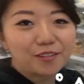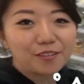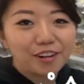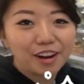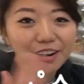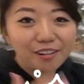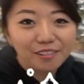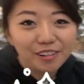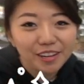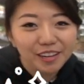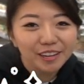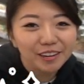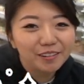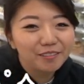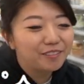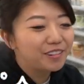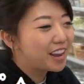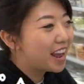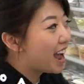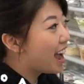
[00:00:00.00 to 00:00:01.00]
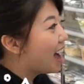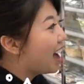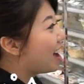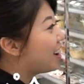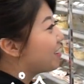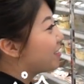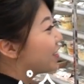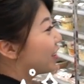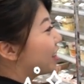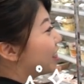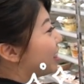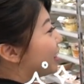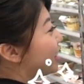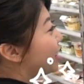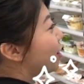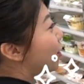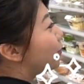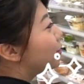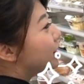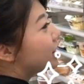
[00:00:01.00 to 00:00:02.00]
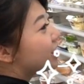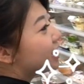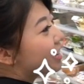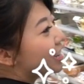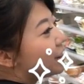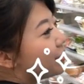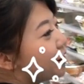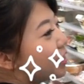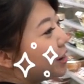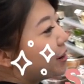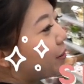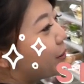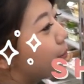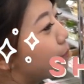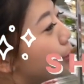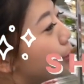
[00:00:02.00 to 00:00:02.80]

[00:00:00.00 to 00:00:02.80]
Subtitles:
Right over here, we have the onigiri or